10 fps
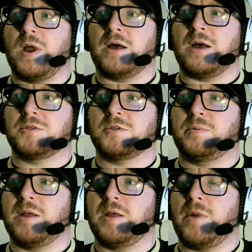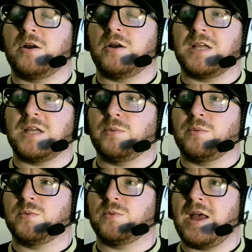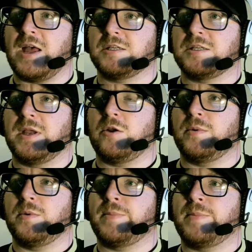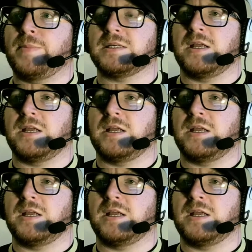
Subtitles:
Marcus Edwards were there to pick it up at the back stick, but